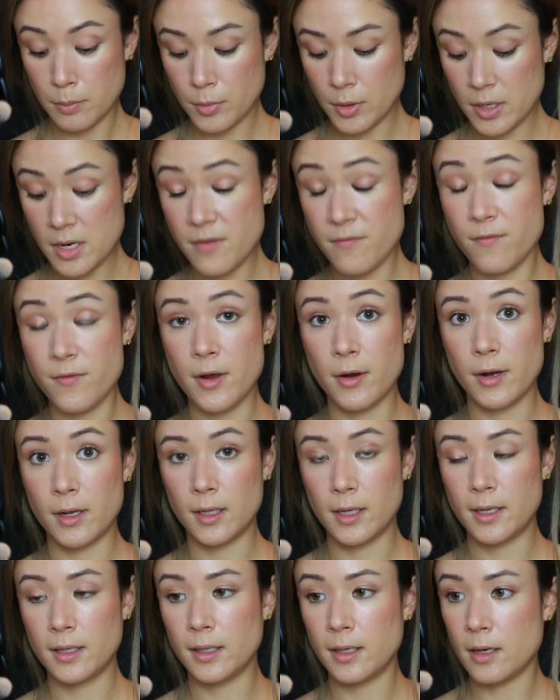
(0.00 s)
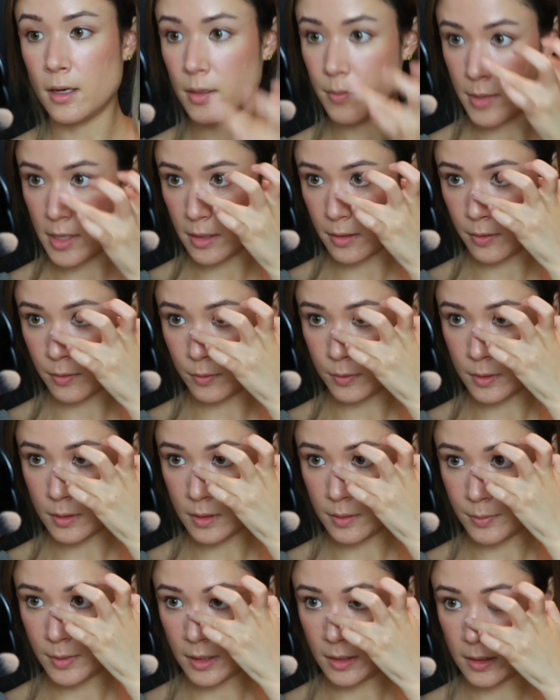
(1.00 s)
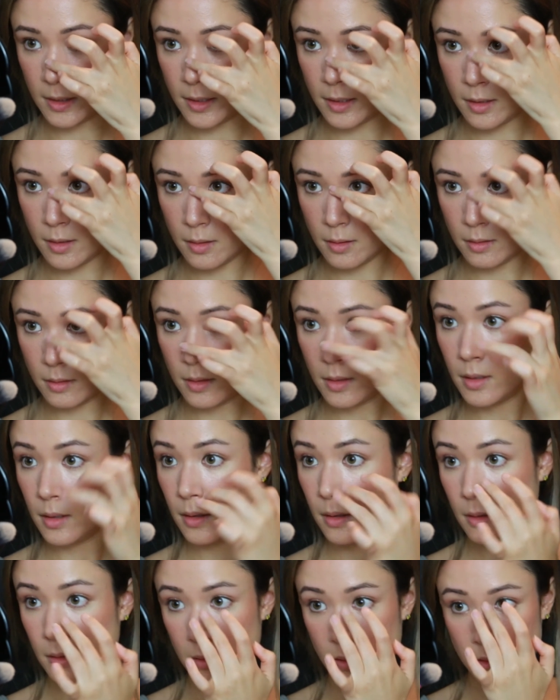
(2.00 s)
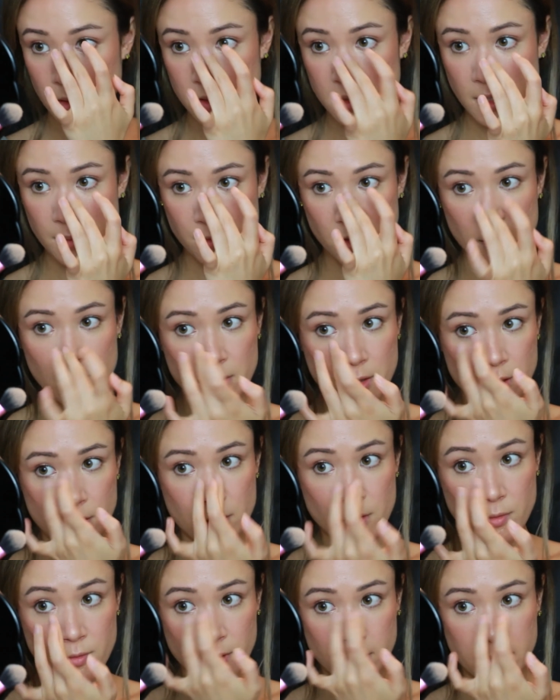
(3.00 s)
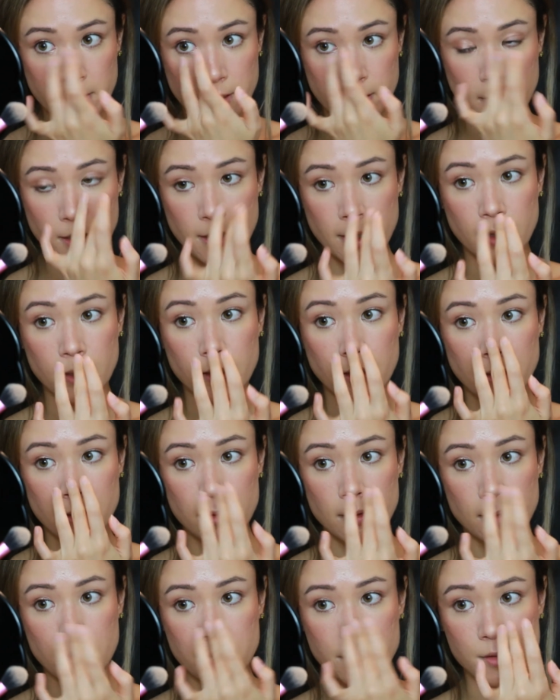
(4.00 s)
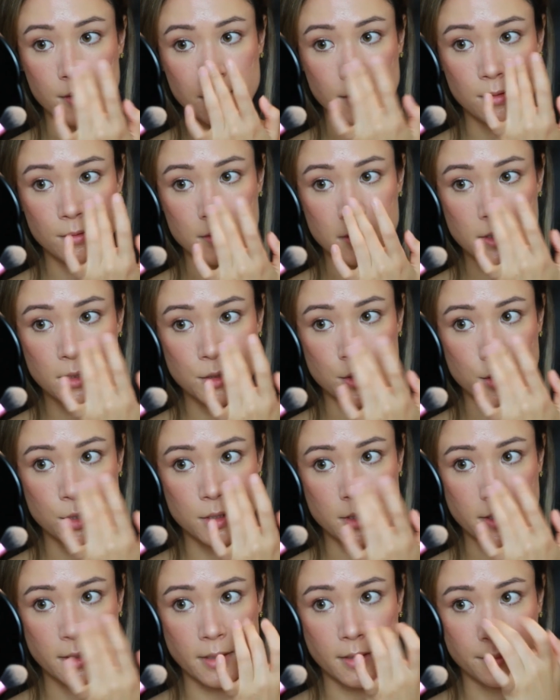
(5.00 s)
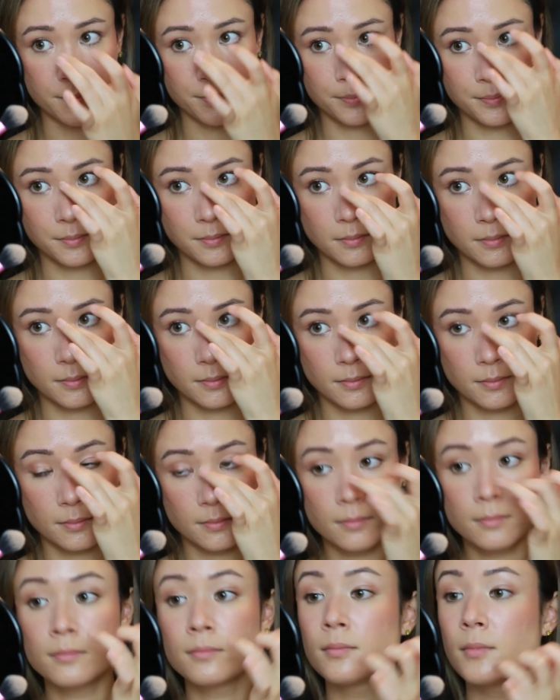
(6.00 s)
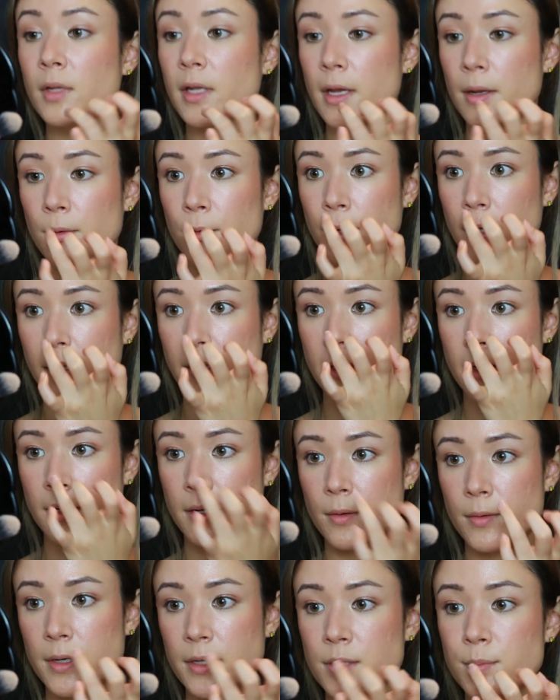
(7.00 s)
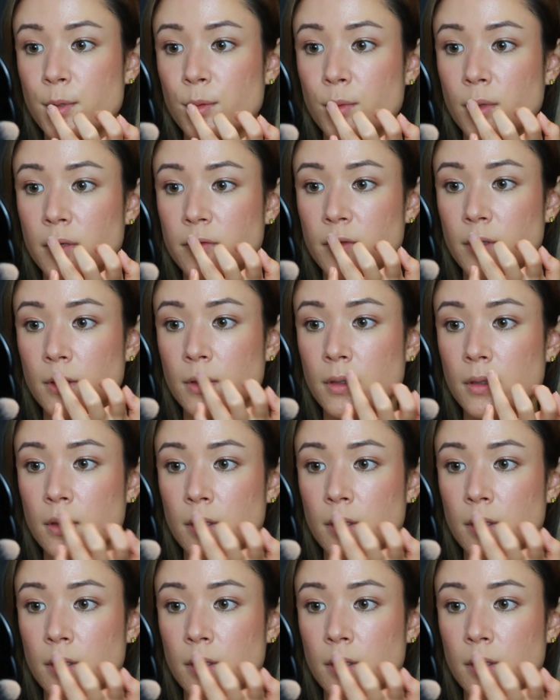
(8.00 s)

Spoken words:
Putting very lightly on my nose. I mean, like, this time of year you don't really need highlight on your nose because you're just gonna get oily anyways, but whatever.